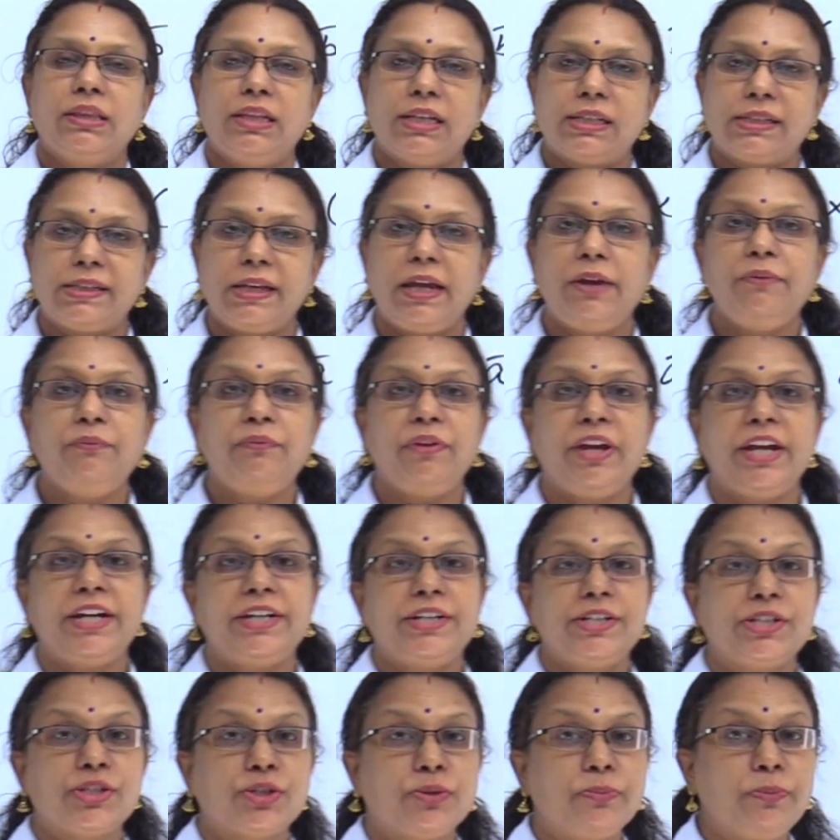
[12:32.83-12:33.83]
The same way
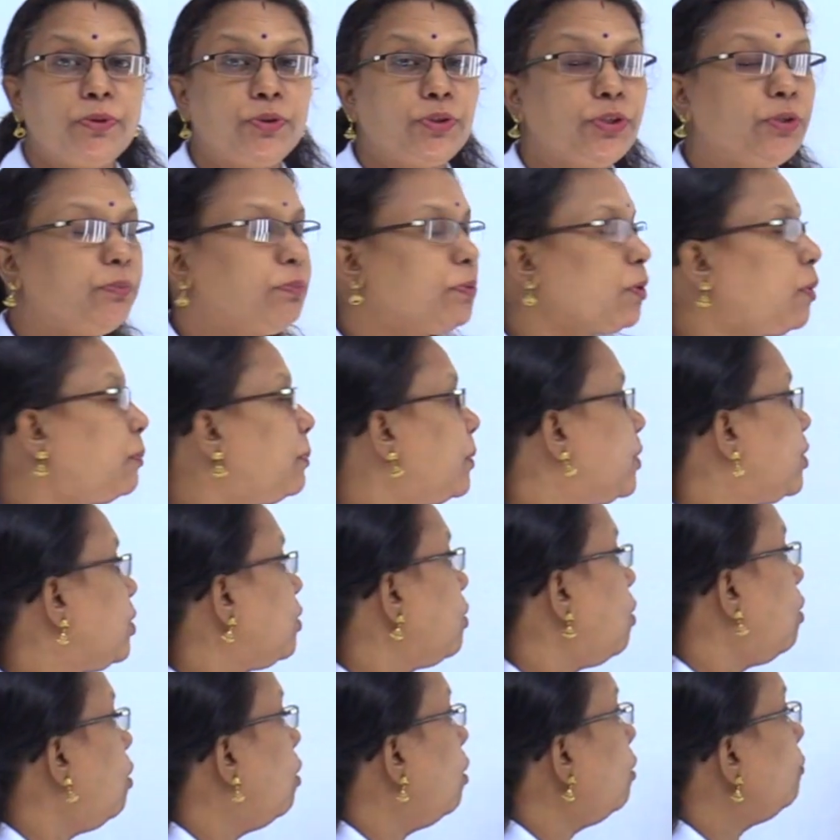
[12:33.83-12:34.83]
distributive
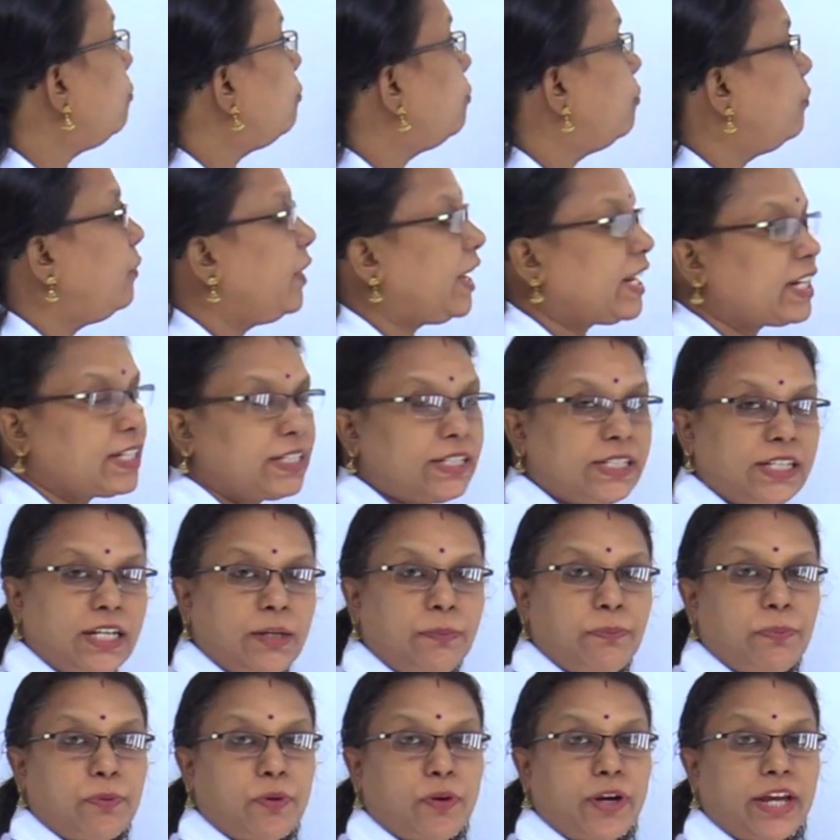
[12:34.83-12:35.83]
property of vector
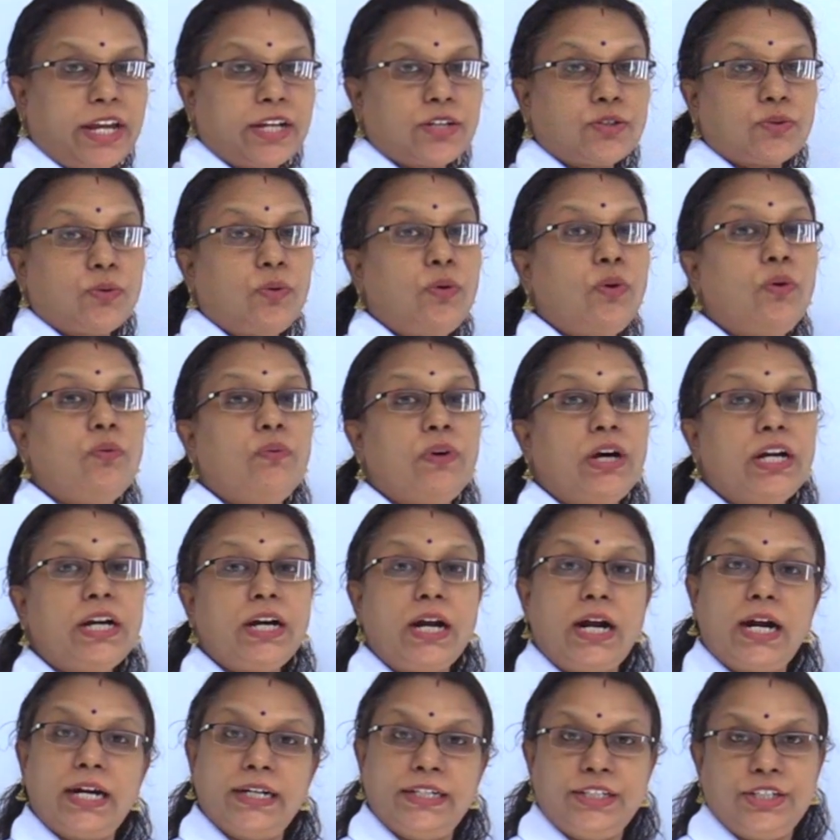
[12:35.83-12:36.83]
product over
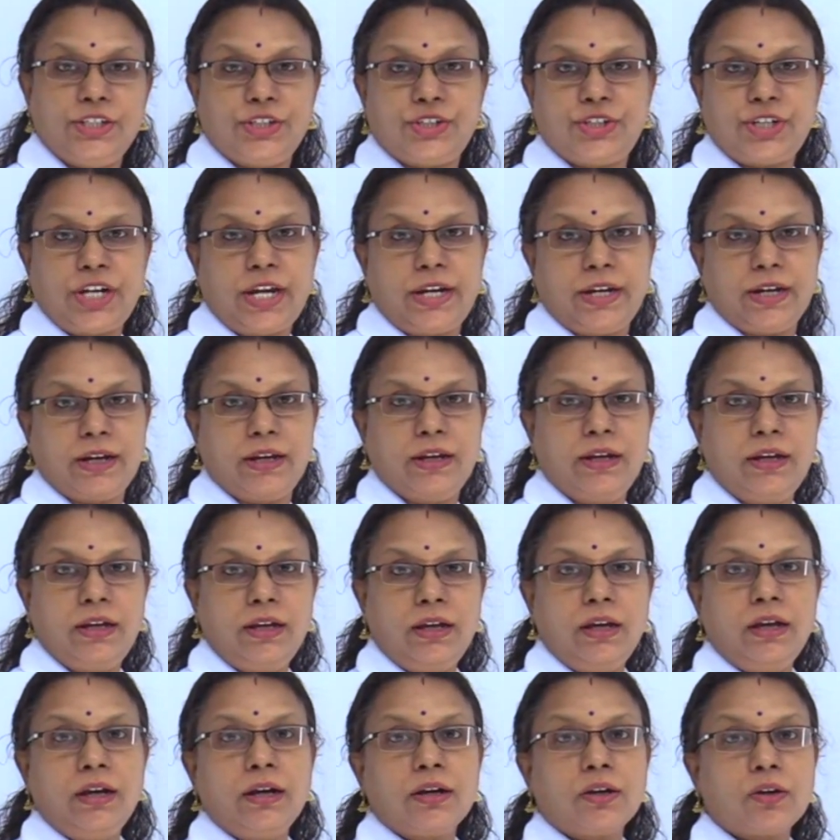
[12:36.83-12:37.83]
addition,
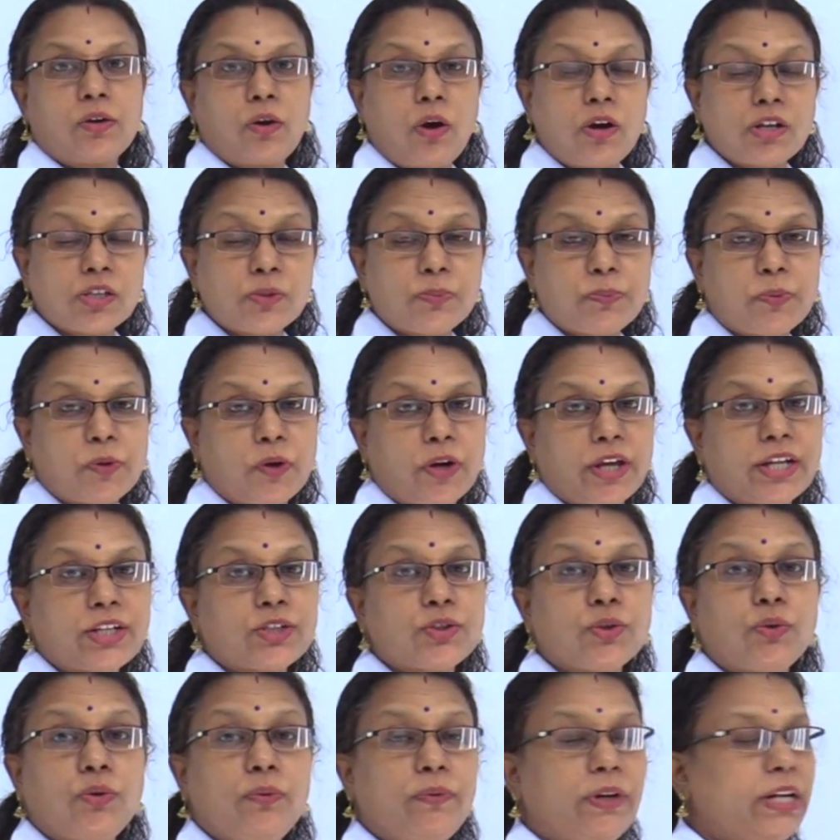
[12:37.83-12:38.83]
cross
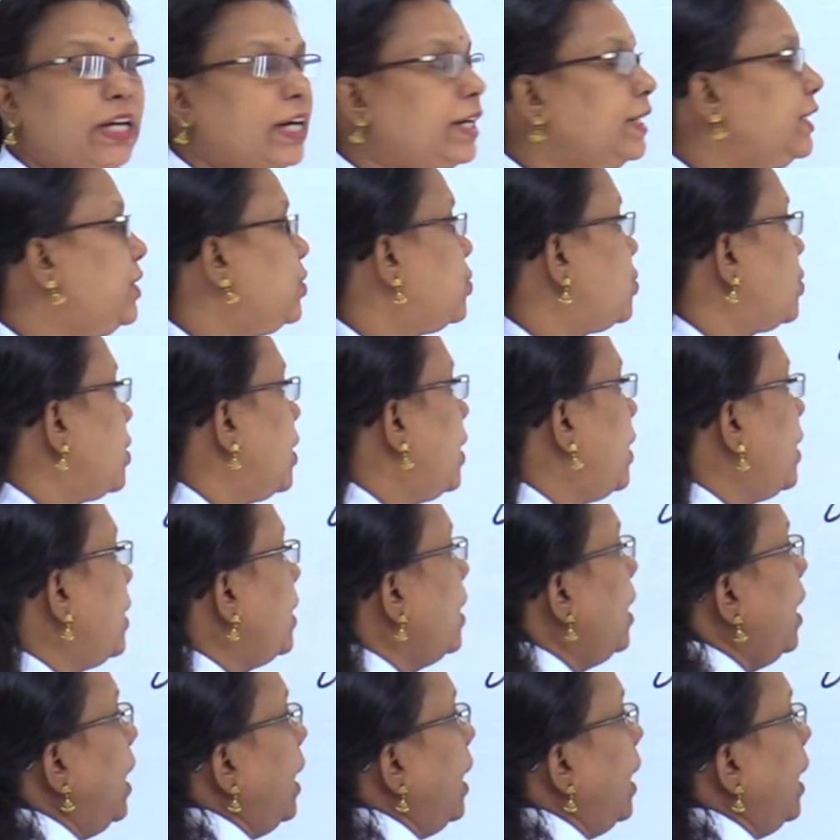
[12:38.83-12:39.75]
product over addition,